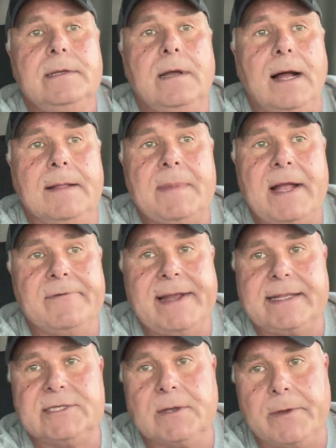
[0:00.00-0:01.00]

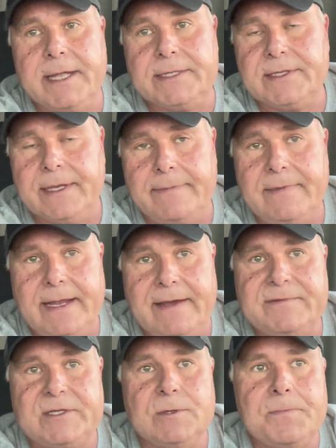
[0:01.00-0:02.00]
record. So I
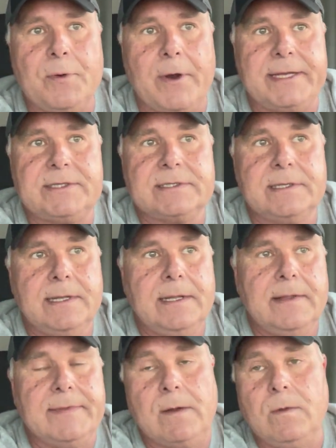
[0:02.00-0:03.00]
have 2 points
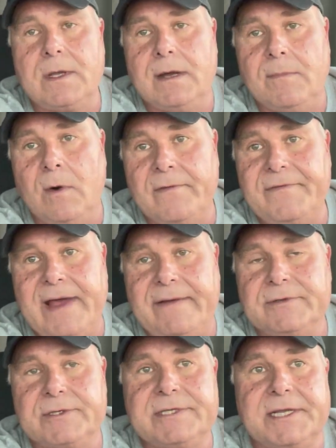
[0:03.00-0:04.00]
that will come off
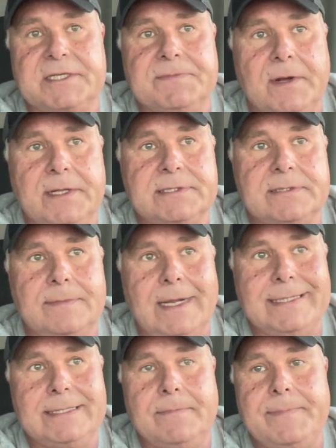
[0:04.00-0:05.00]
after 6 months. I
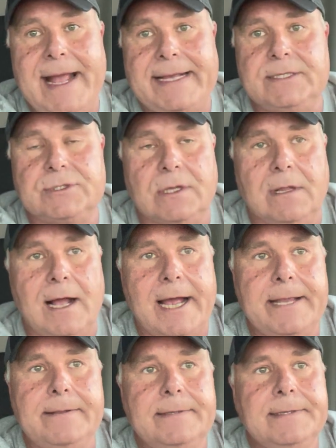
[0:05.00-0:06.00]
did them back in
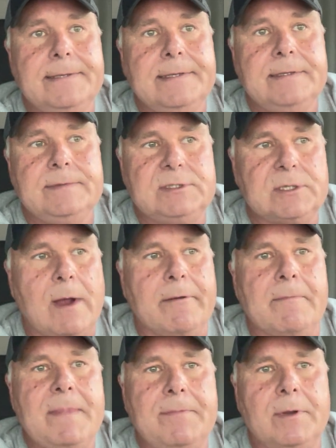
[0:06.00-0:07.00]
July. So I
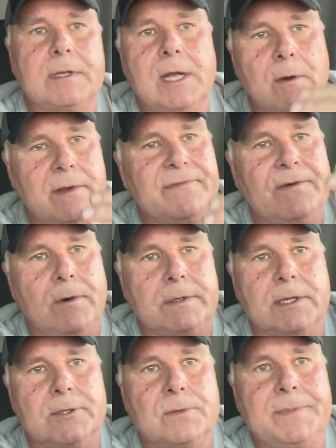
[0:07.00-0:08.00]
remember going forward
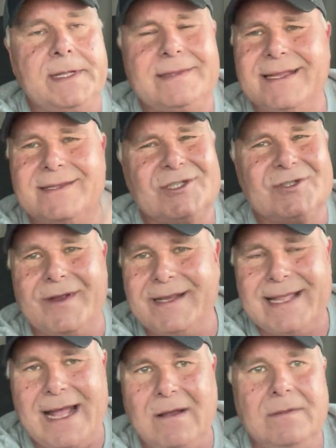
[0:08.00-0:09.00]
a little bit, I think, to
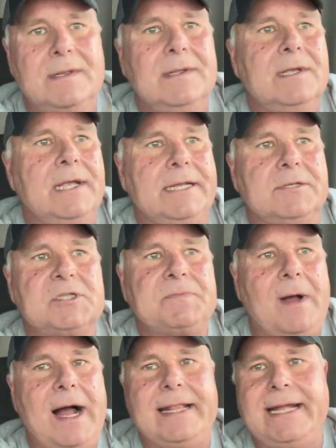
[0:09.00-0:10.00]
straighten out in a
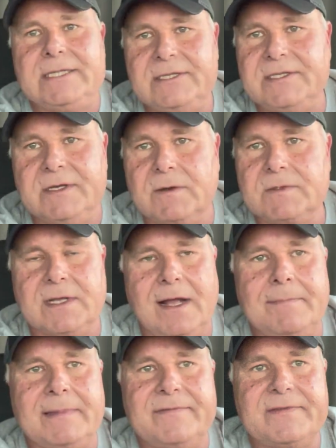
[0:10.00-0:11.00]
spot. I had 0
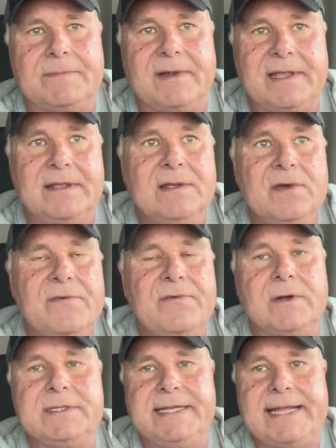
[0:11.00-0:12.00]
time left on my
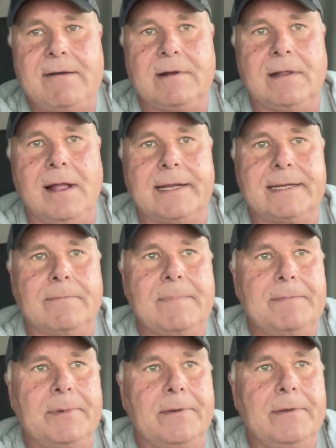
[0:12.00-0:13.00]
14-hour clock, and I
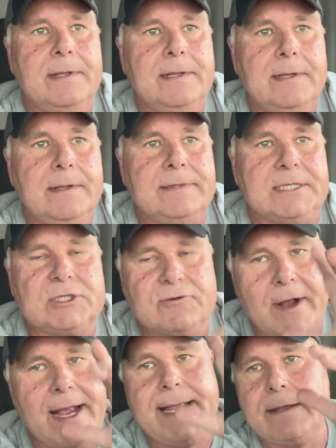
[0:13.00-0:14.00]
remember the
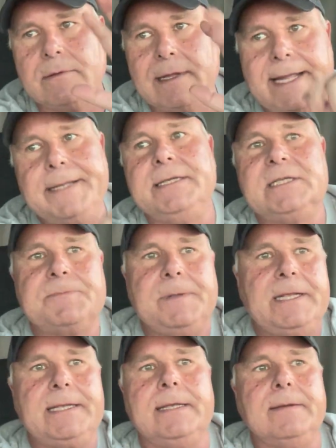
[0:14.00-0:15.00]
triangle, the lady
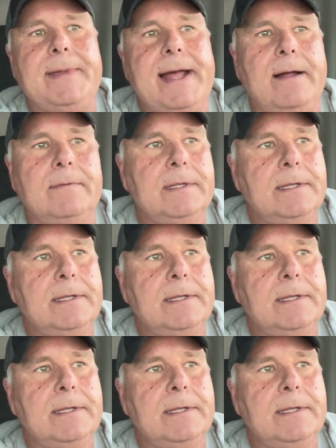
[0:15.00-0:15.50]
speaking about,